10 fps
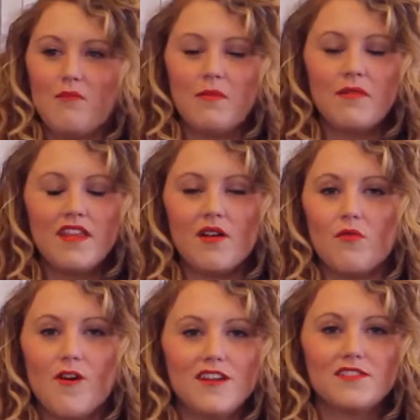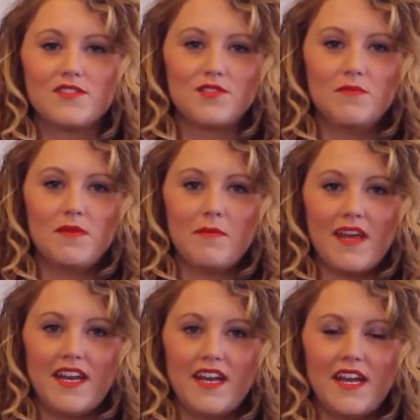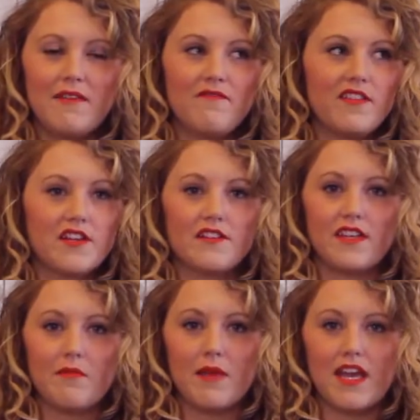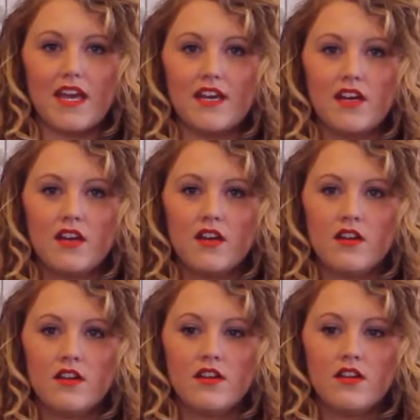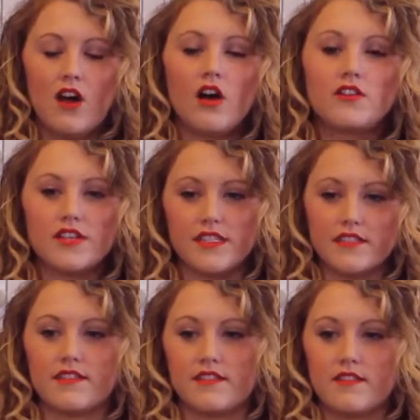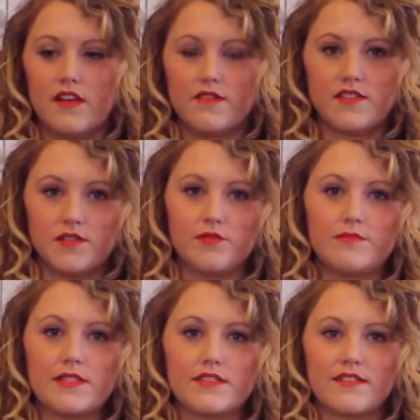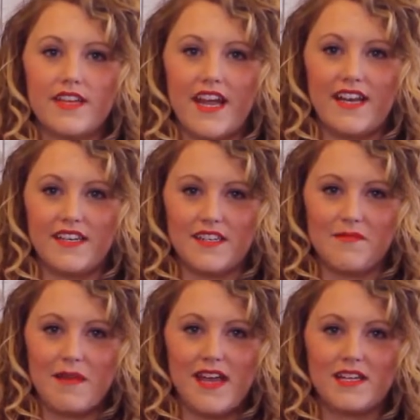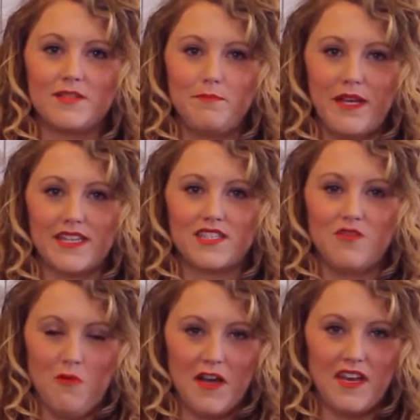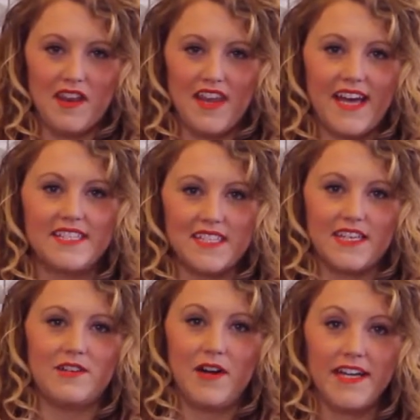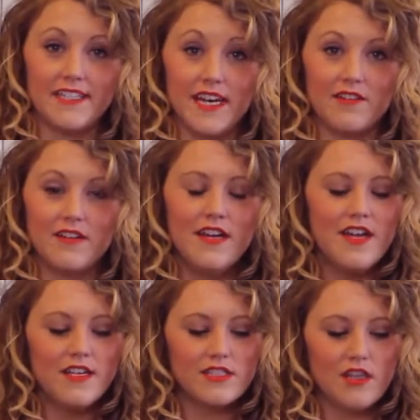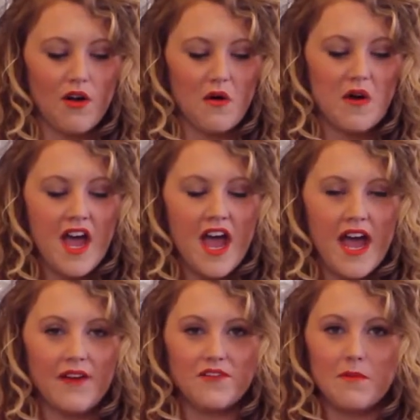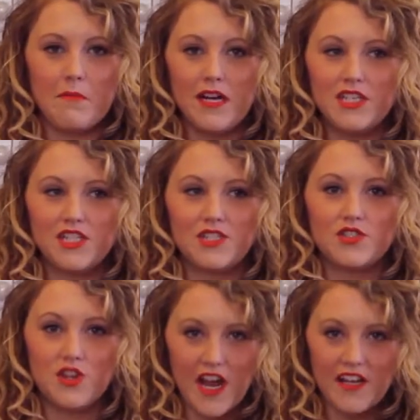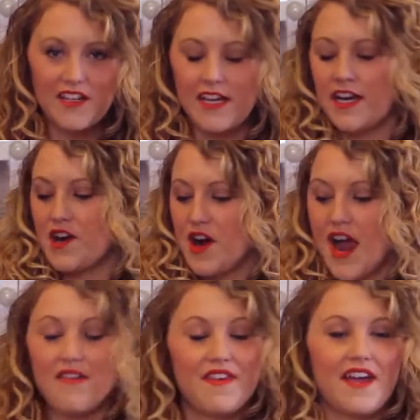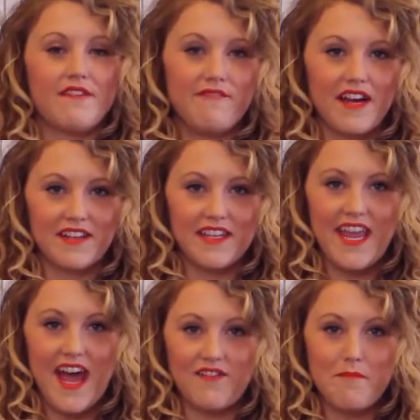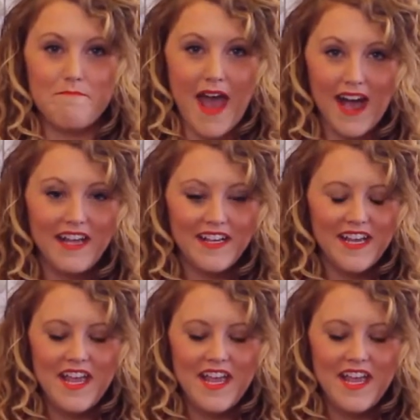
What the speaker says: remember that one soup you made? And I've literally made hundreds of soups, and the man picks the one that I didn't write down. So after much trial and error, I think I finally have it back.